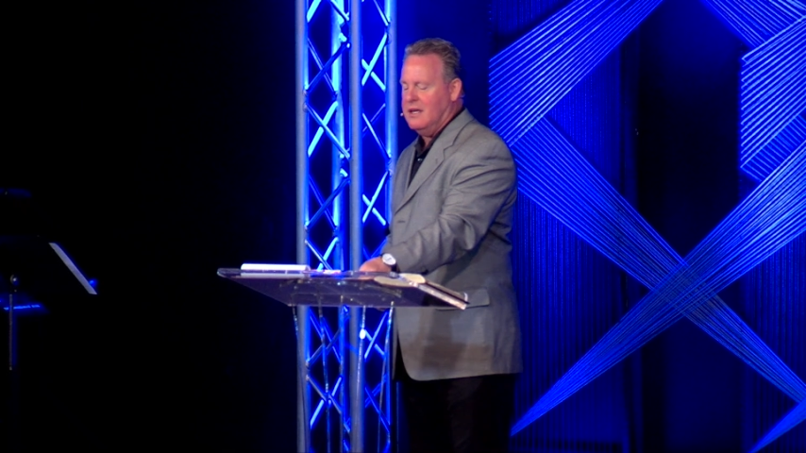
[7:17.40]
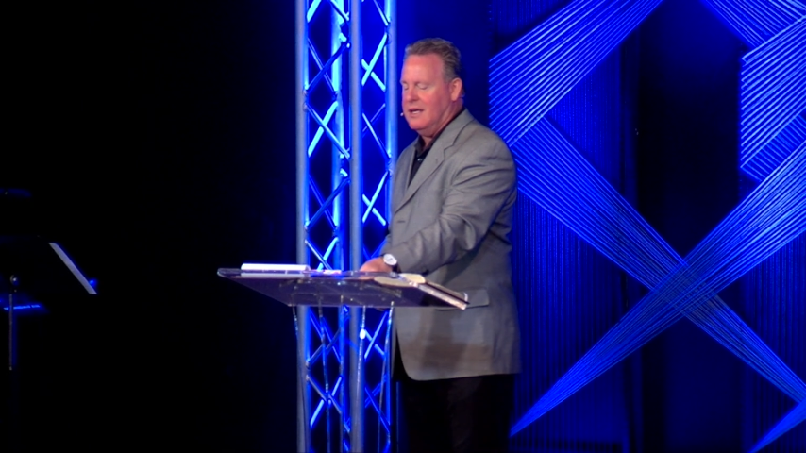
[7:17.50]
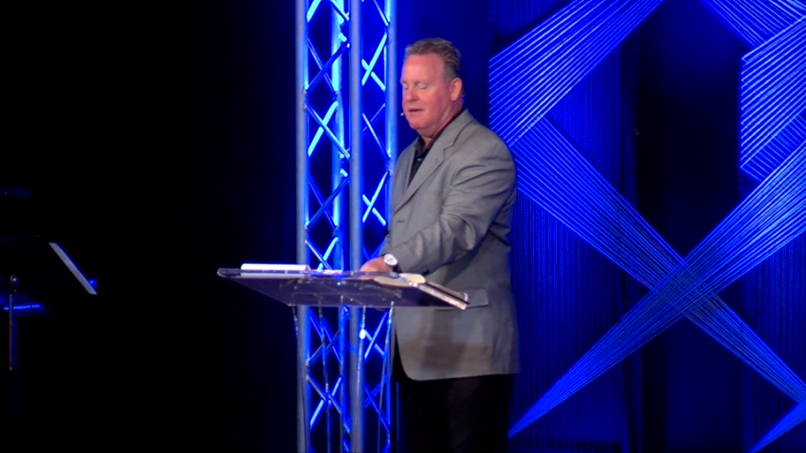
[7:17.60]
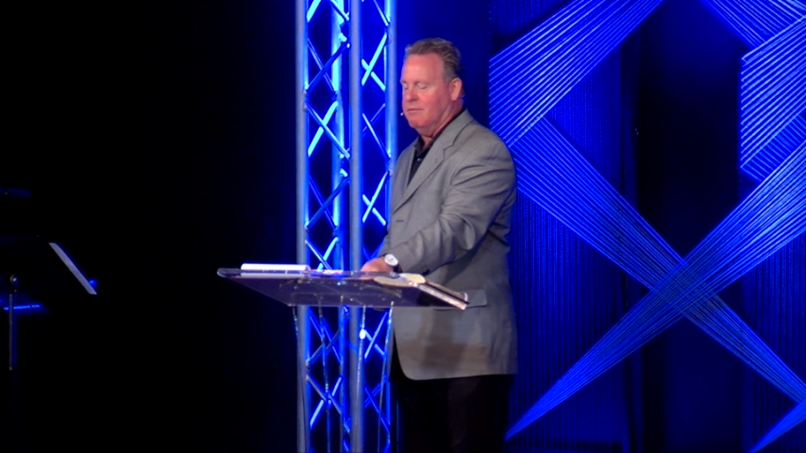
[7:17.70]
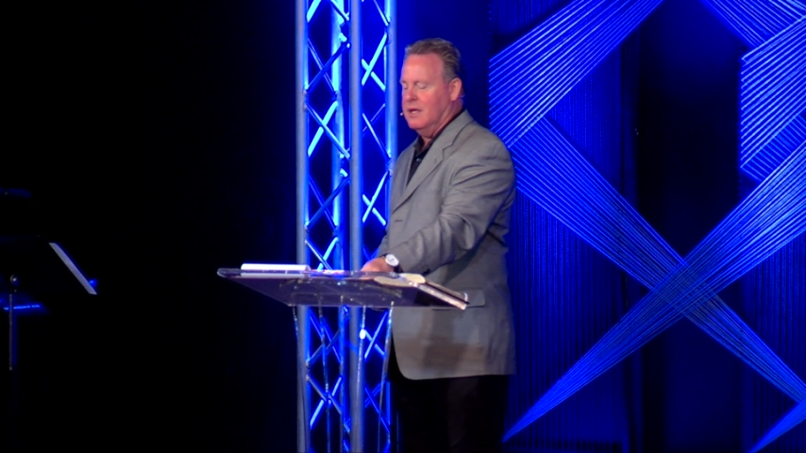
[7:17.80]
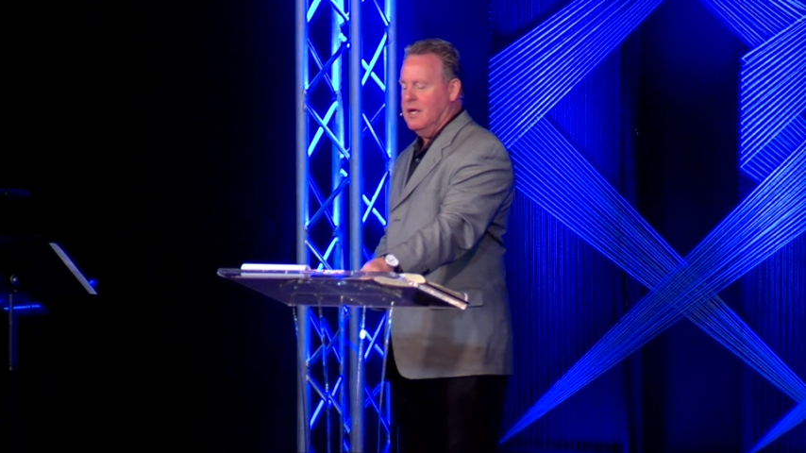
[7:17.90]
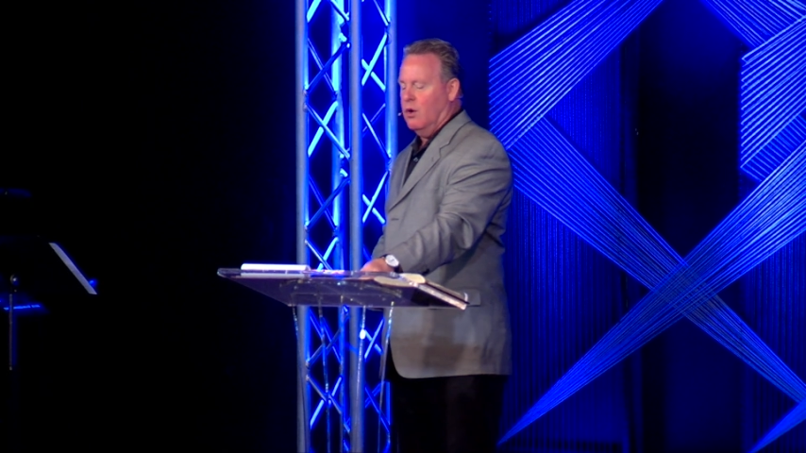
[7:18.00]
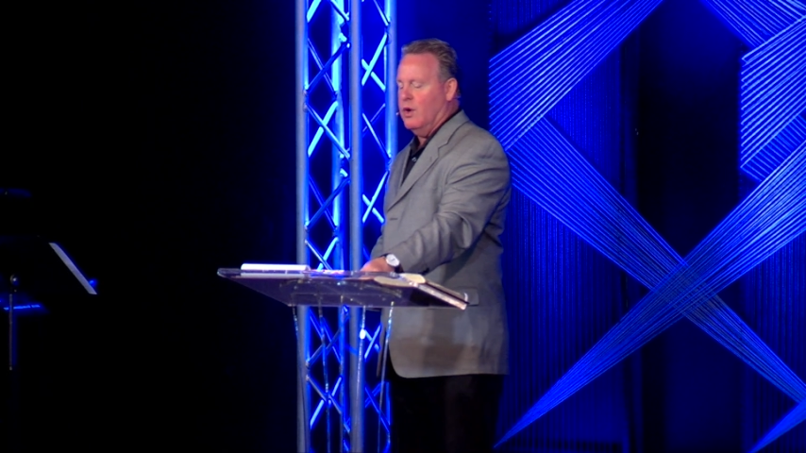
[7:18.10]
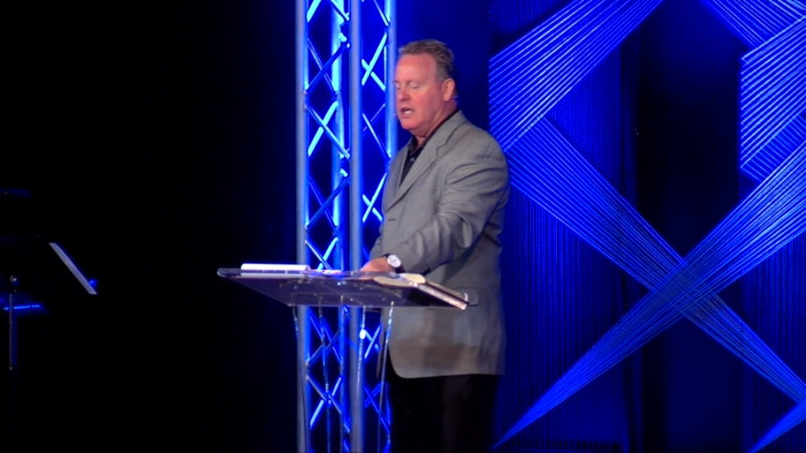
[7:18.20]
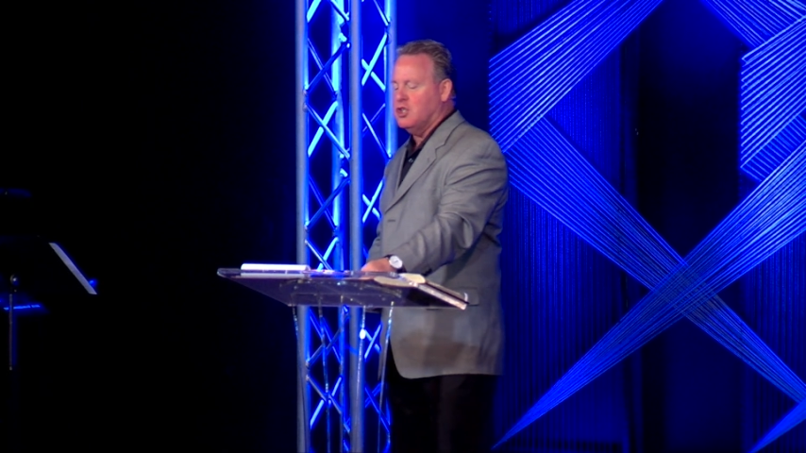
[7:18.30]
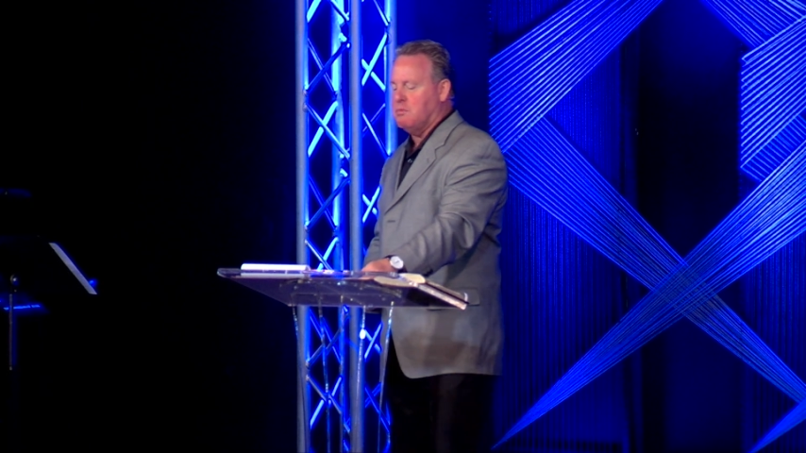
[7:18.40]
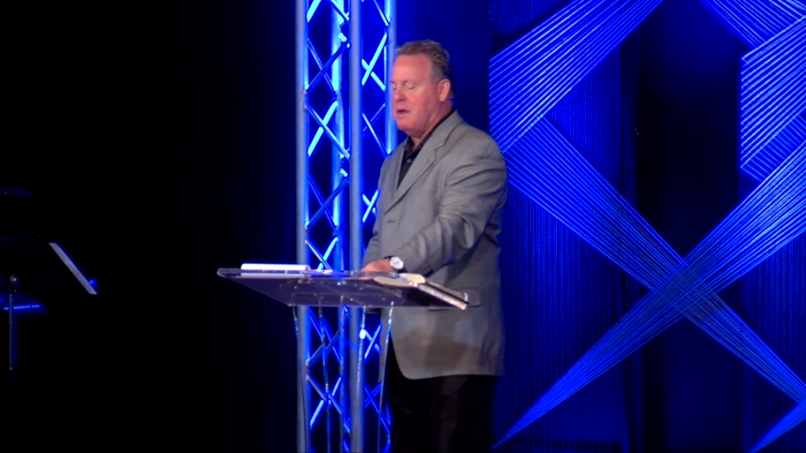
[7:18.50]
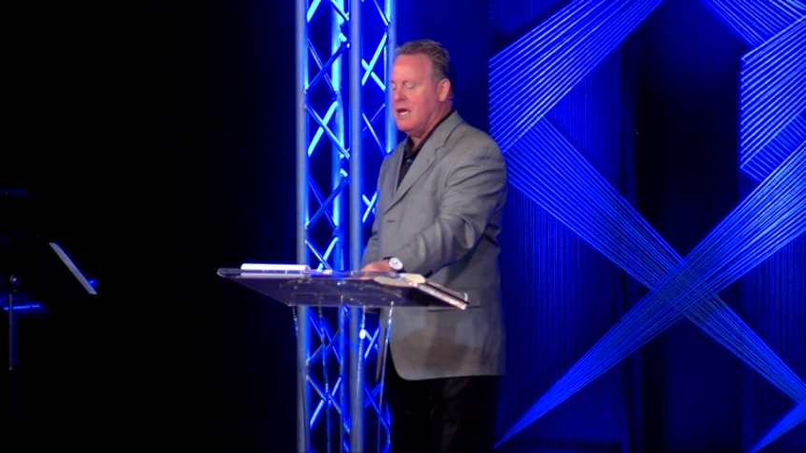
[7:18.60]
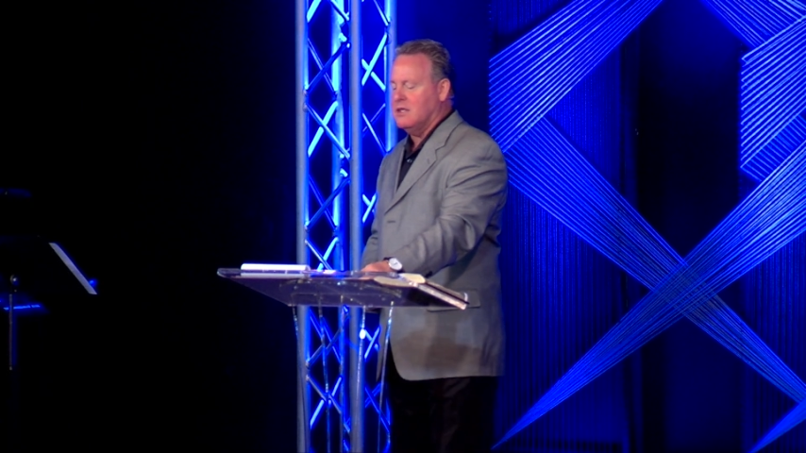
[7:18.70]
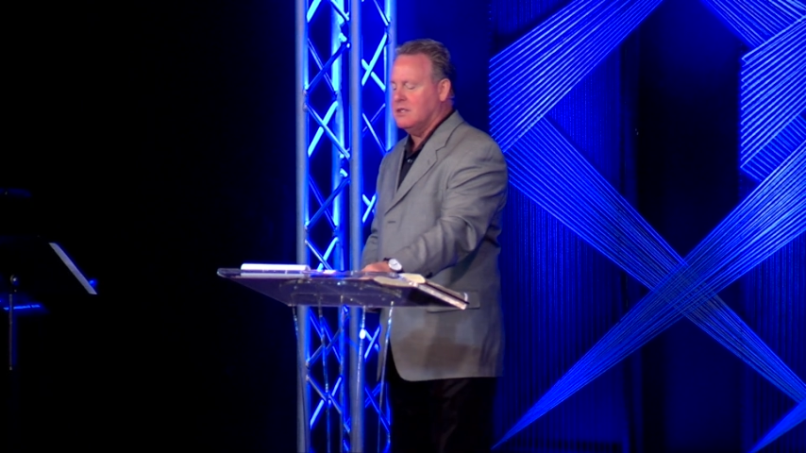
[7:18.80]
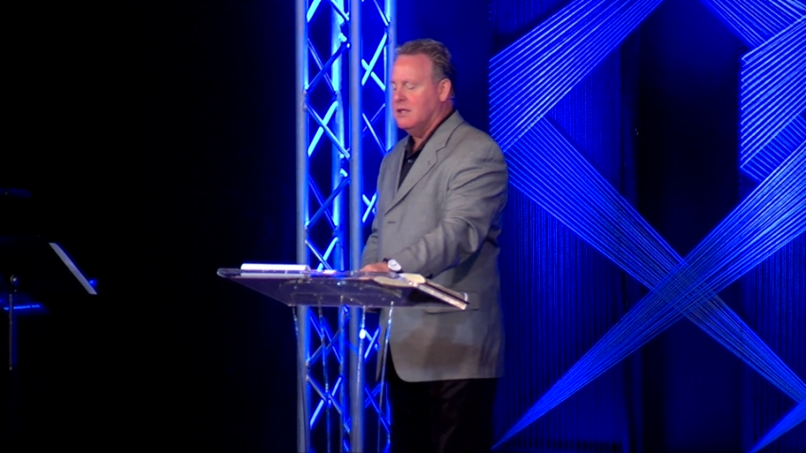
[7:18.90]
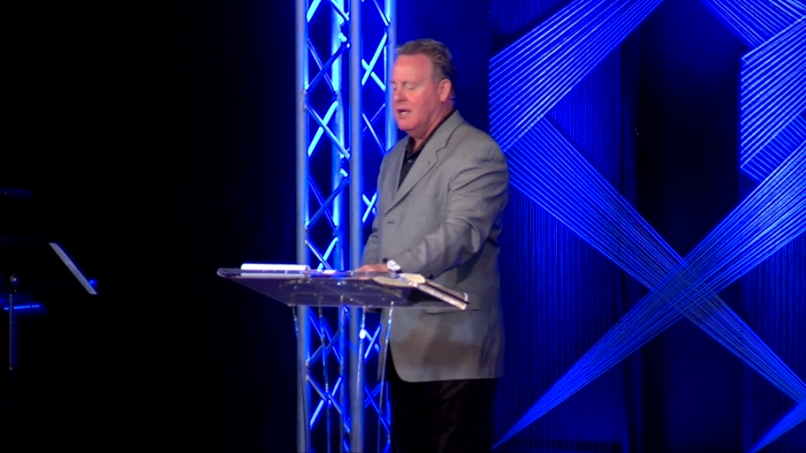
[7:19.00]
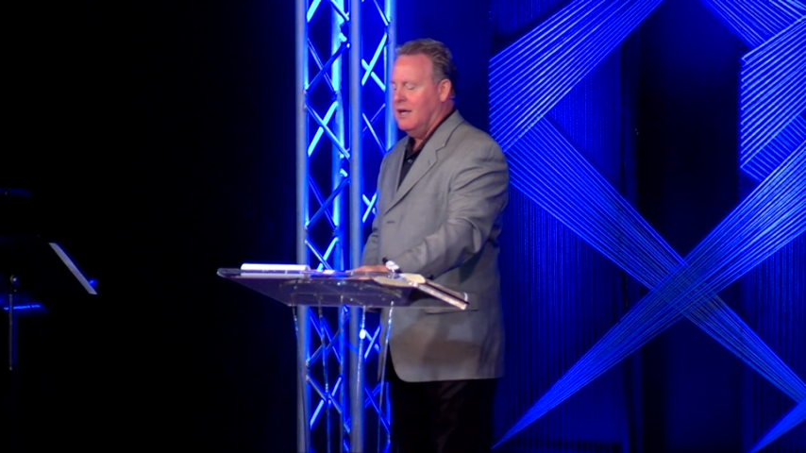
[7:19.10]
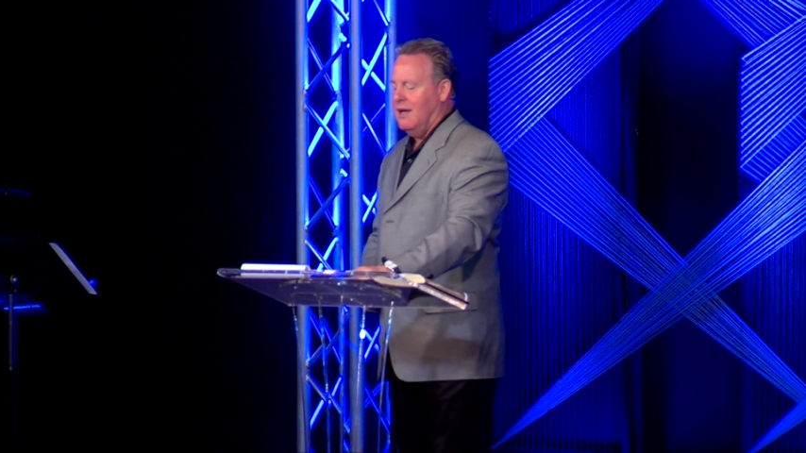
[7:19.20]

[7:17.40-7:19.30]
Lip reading: him. When he speaks